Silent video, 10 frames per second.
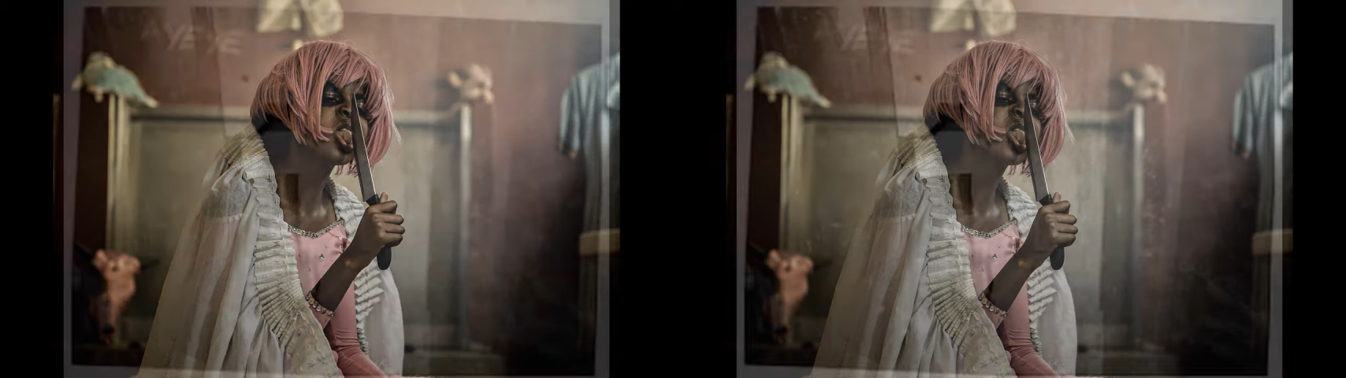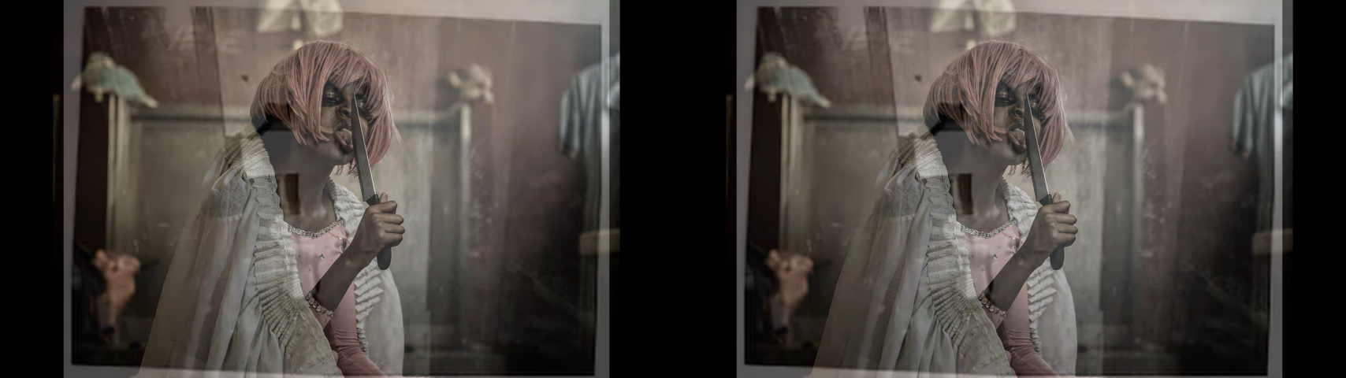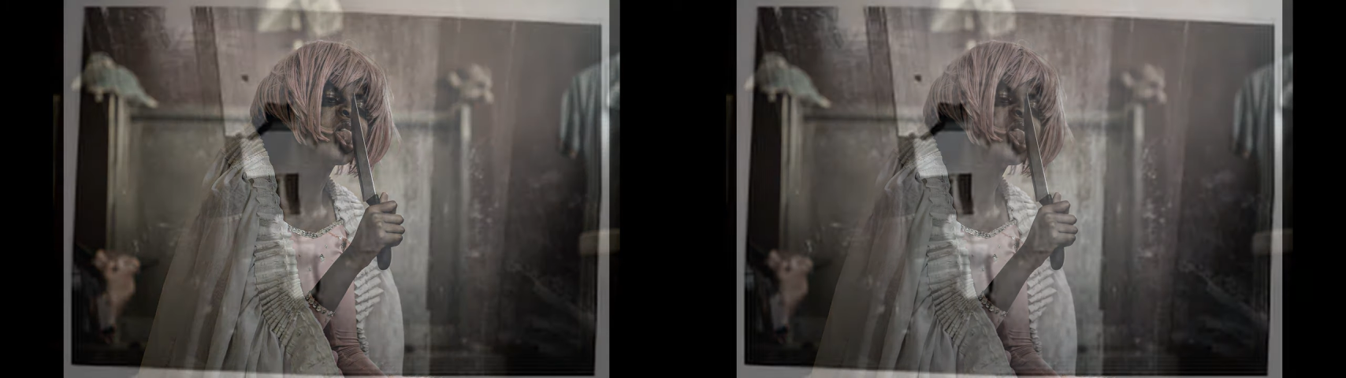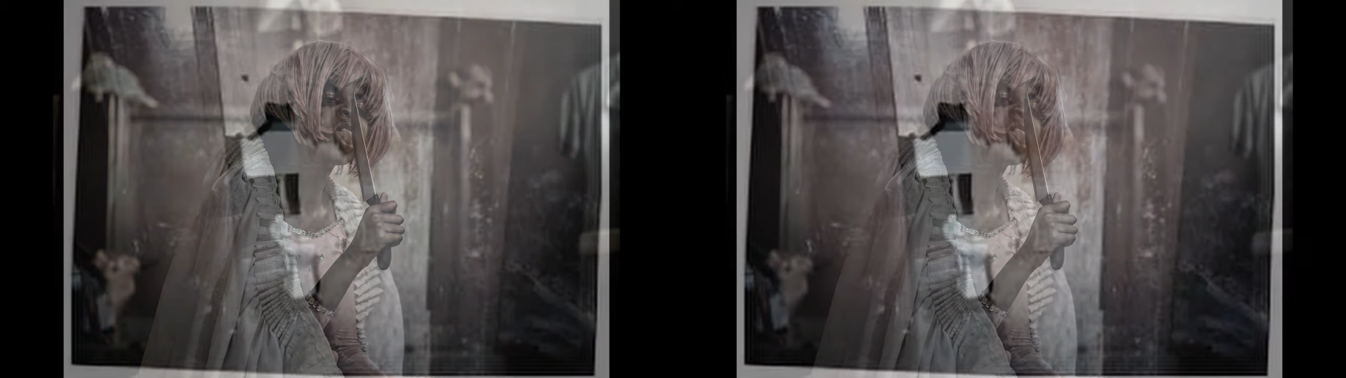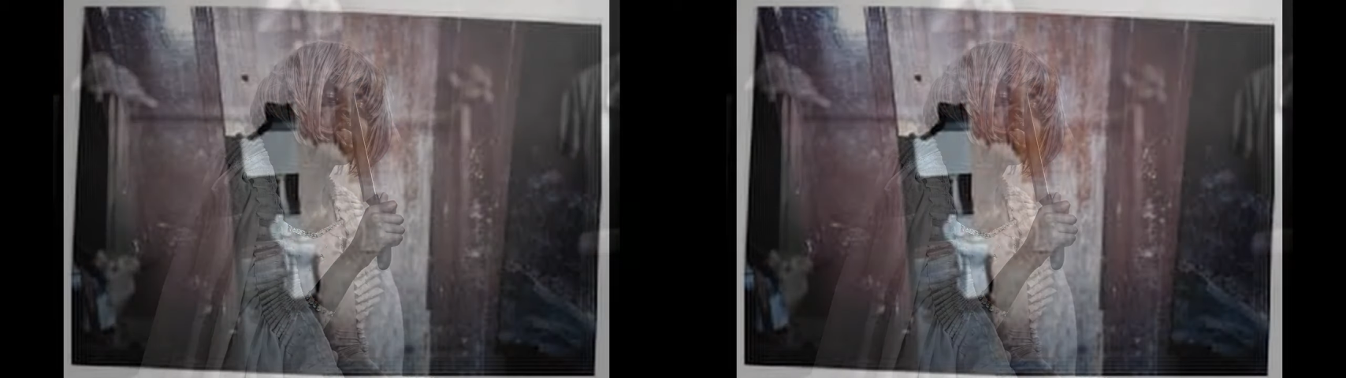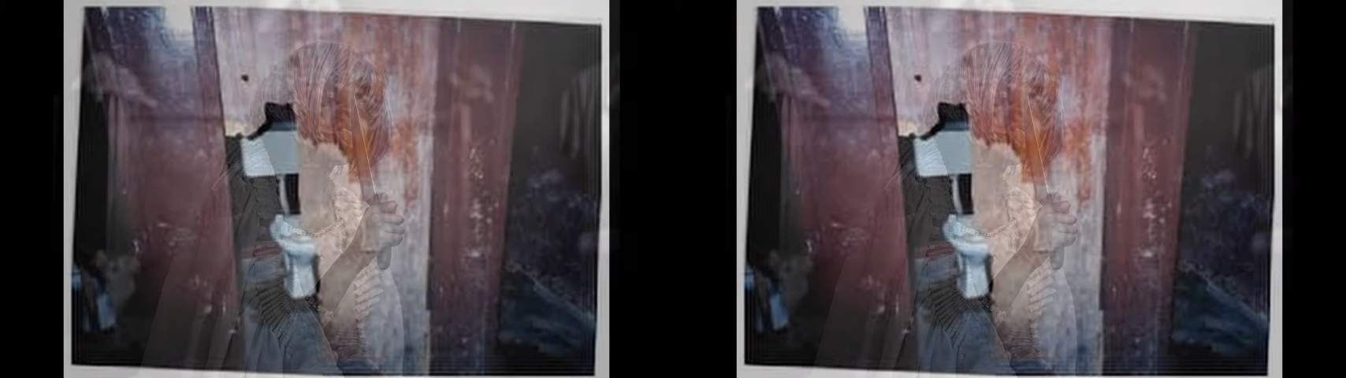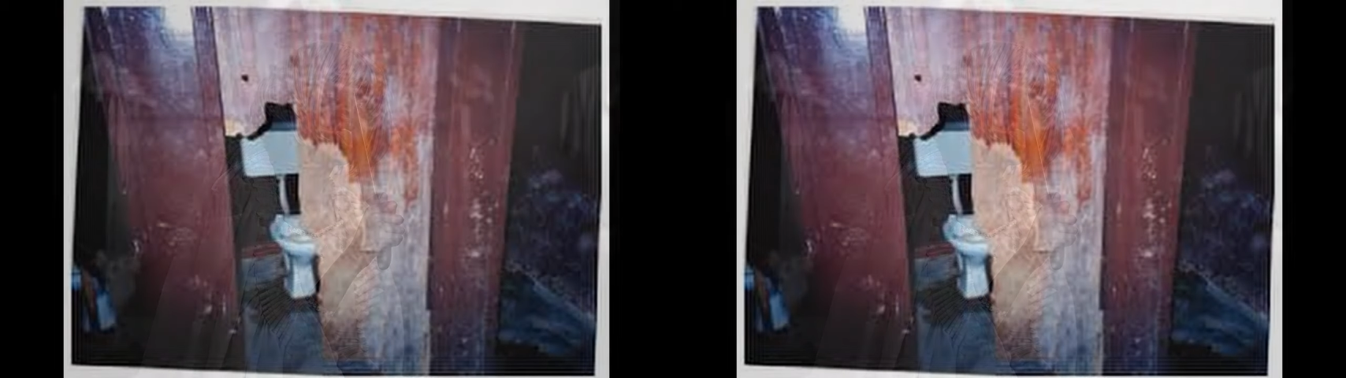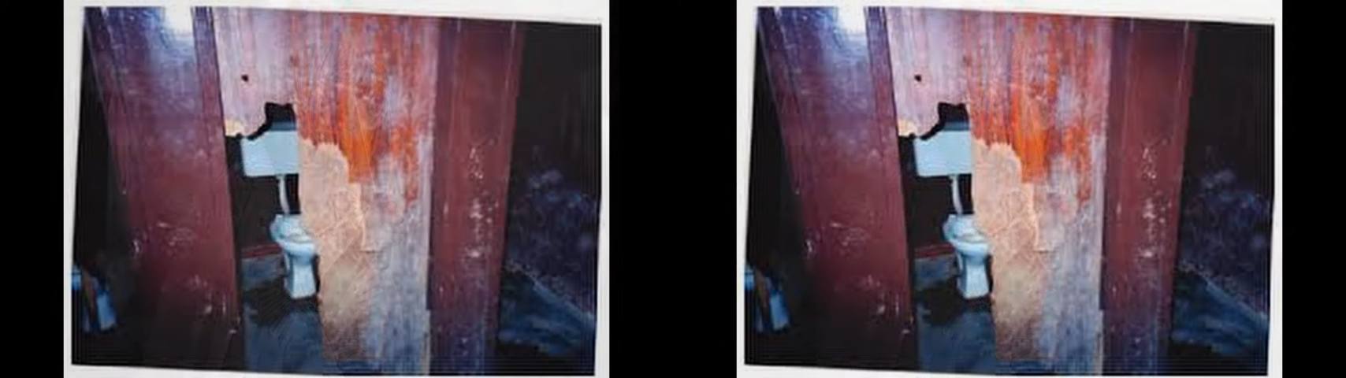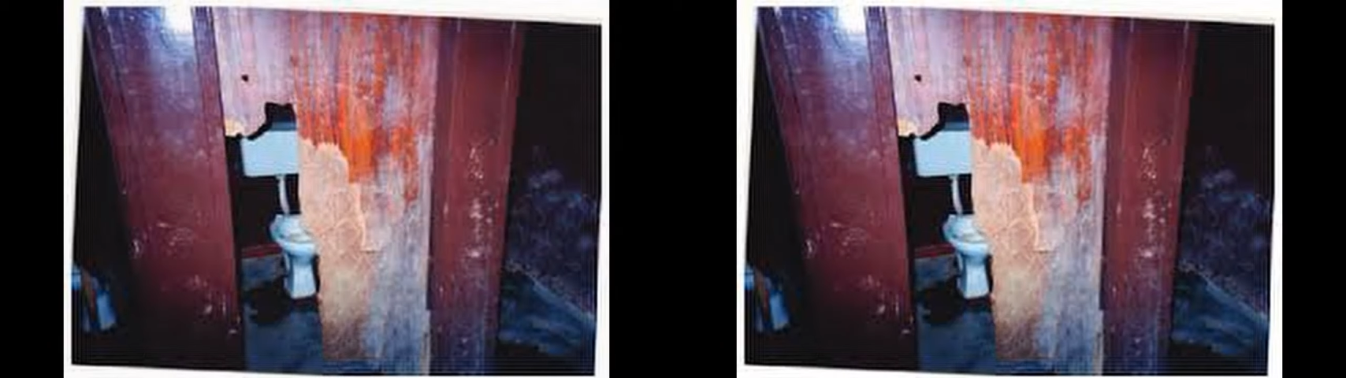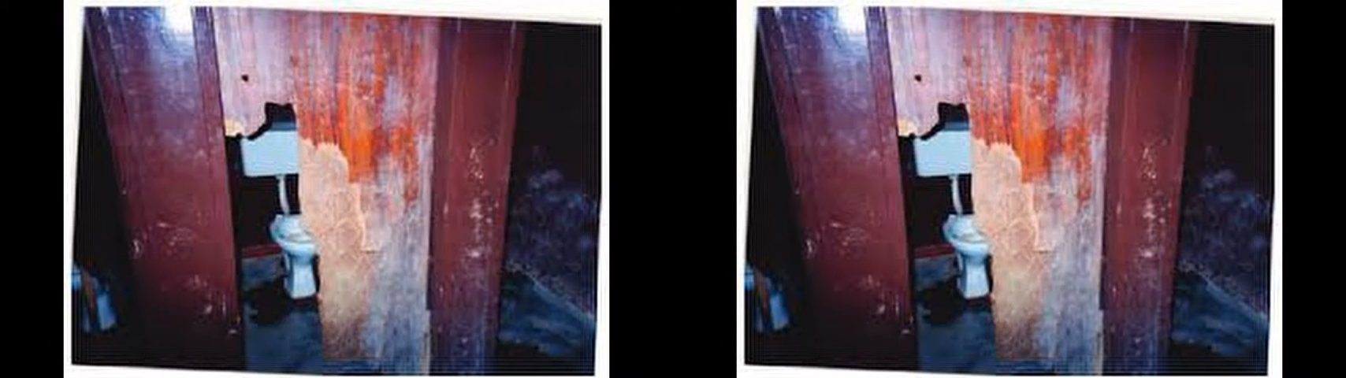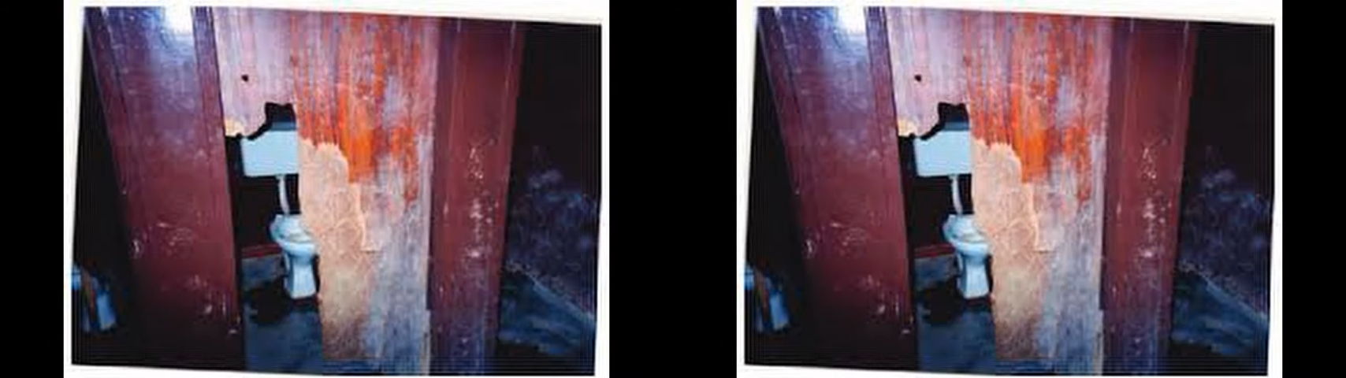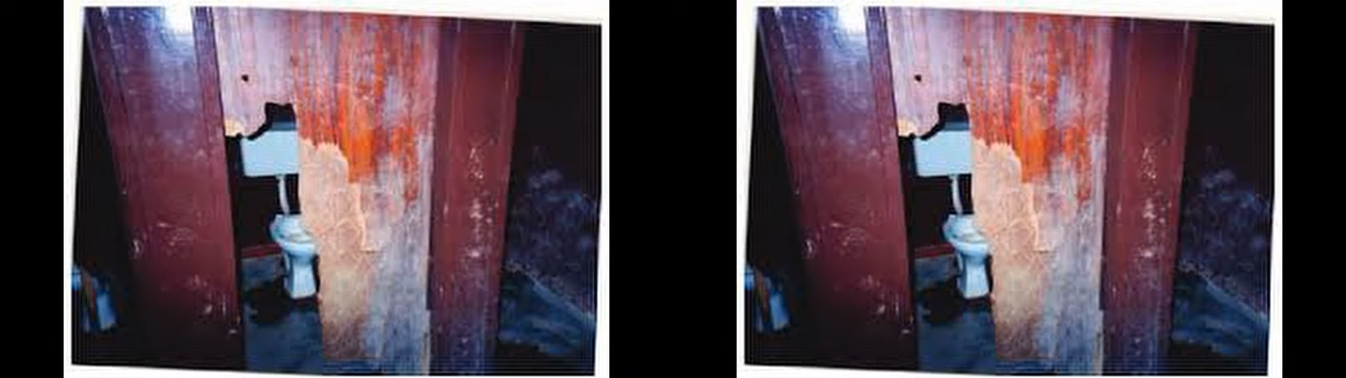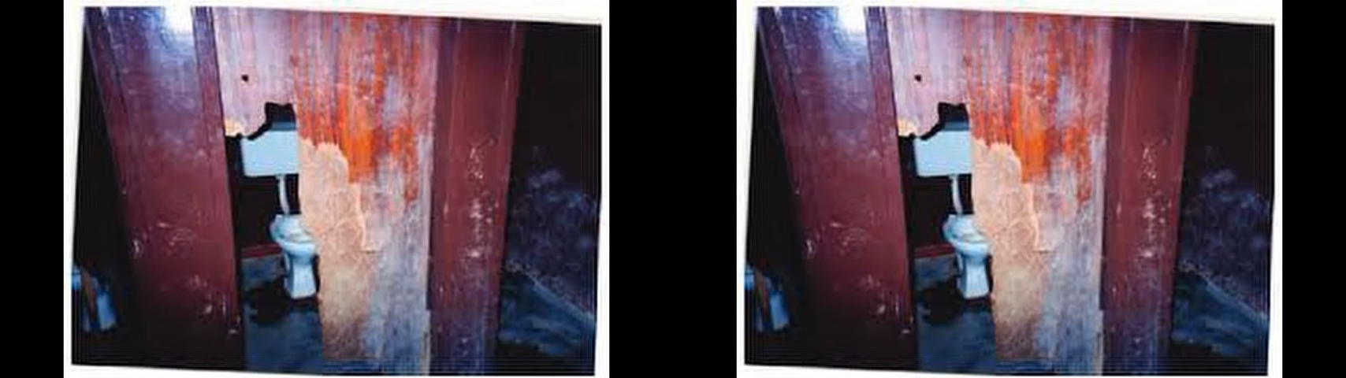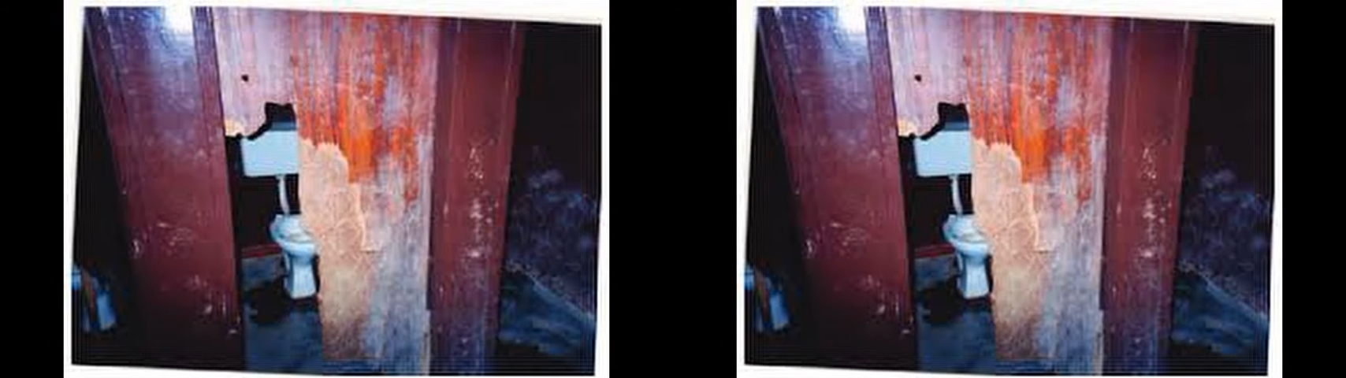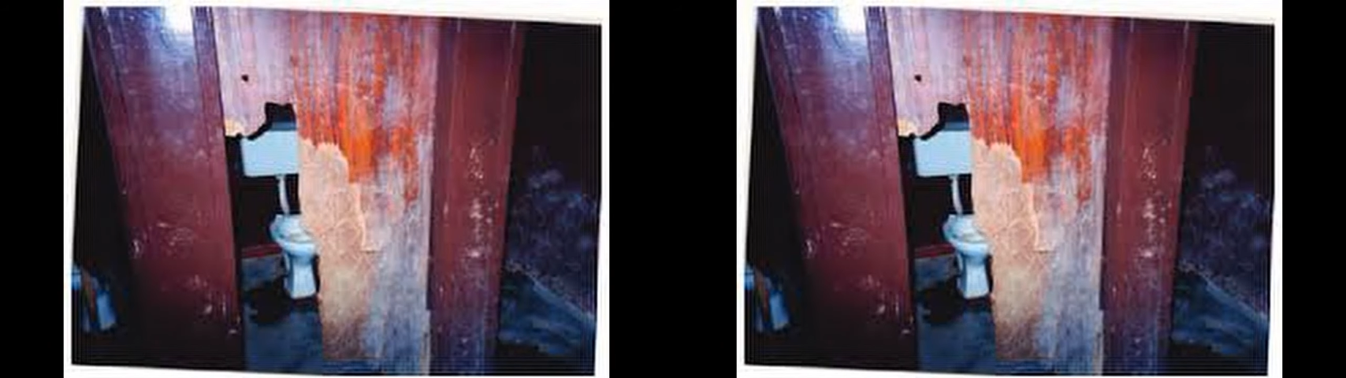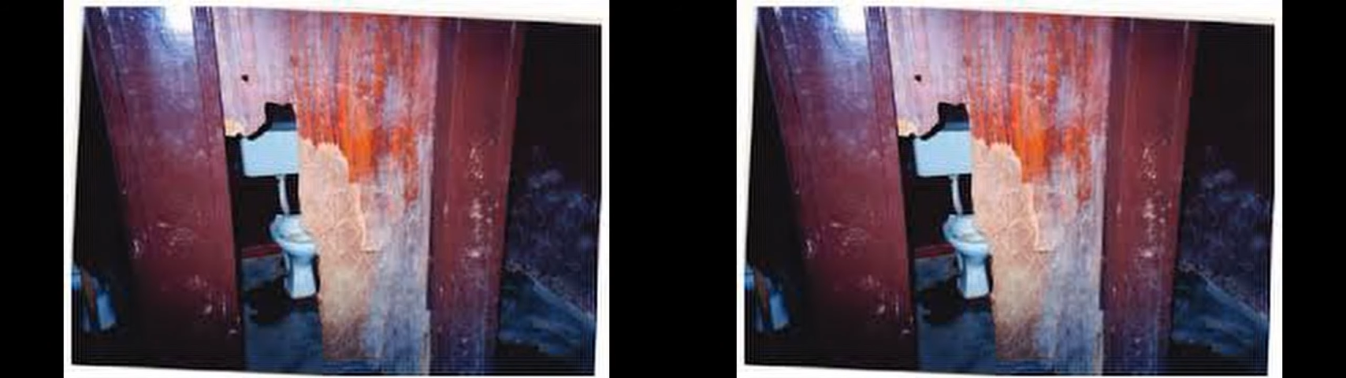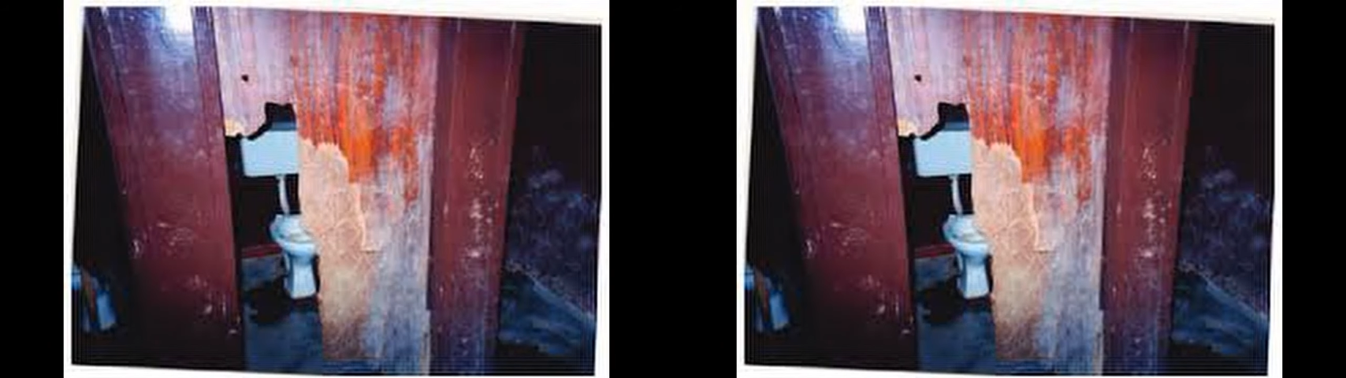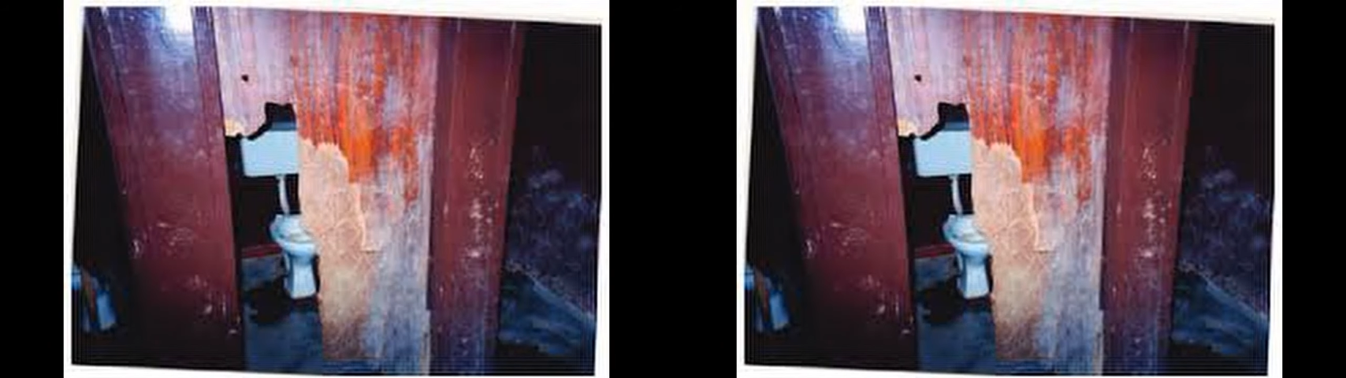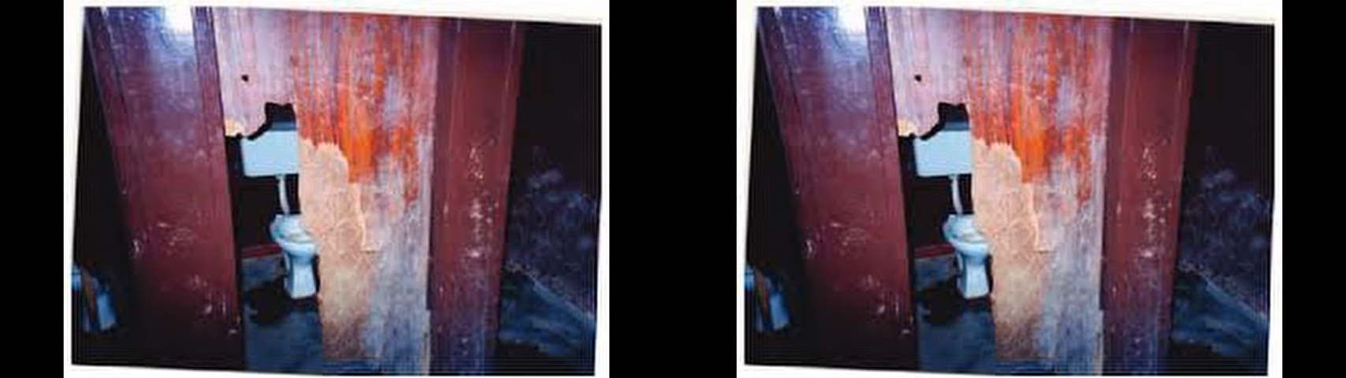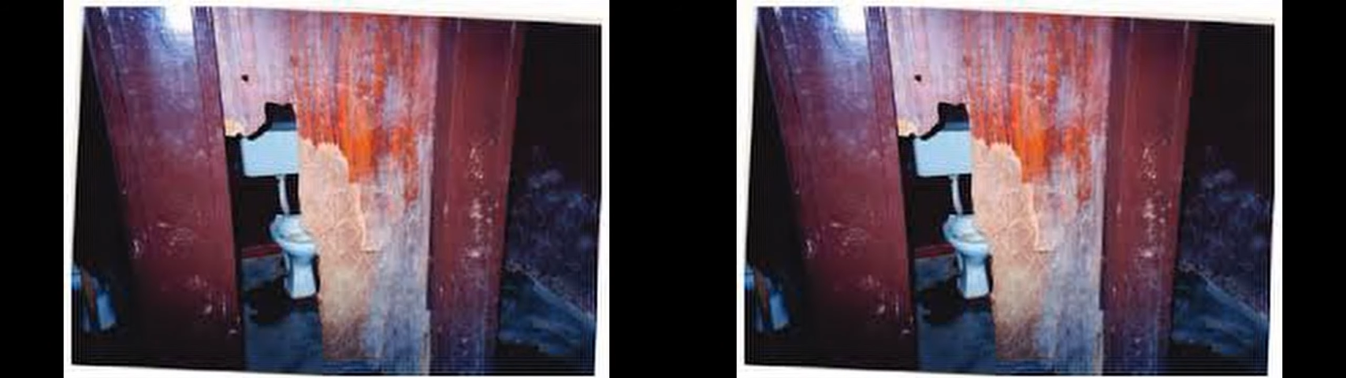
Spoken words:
[unreadable: no face in view]